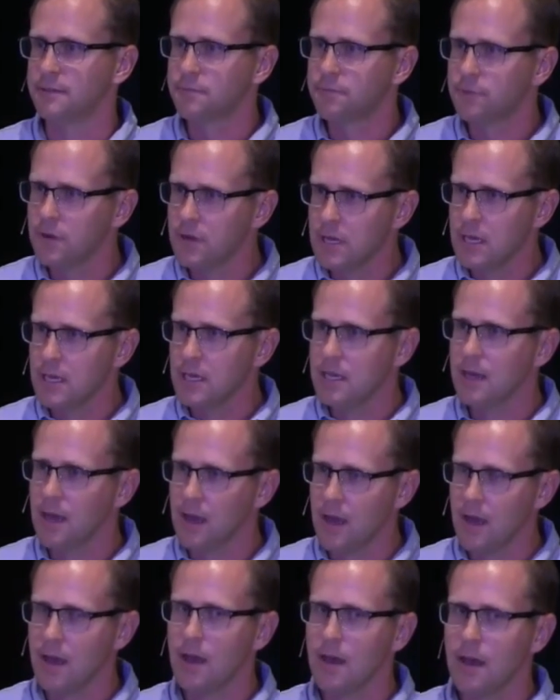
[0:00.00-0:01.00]

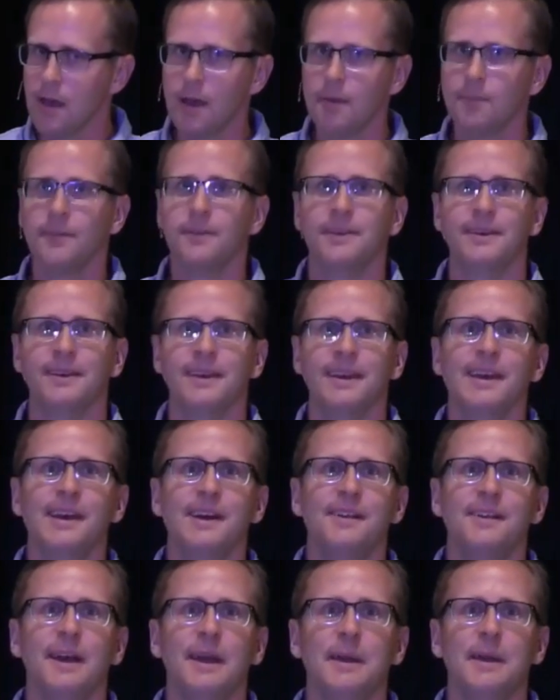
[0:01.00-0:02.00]
Freedom,
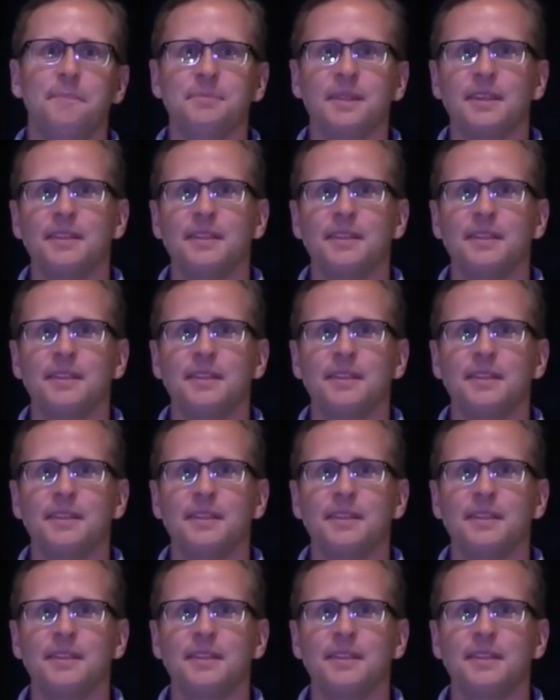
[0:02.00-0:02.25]
right?